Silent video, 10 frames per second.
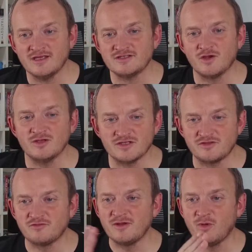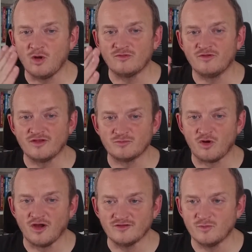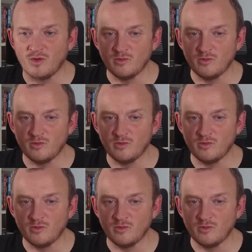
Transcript: So it's a 3-bottle first prize, and